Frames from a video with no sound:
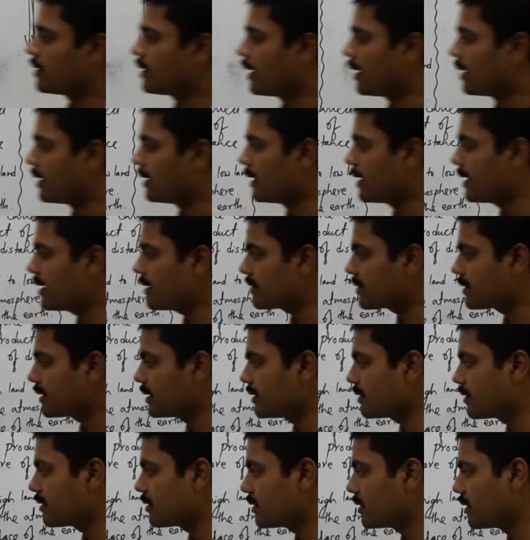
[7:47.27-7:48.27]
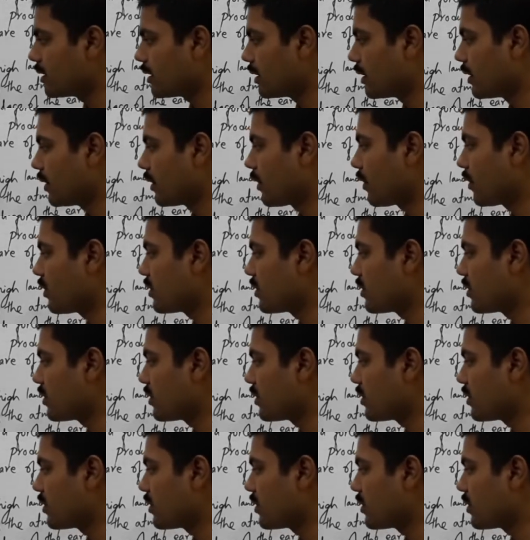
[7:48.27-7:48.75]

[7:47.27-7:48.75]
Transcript: And next is the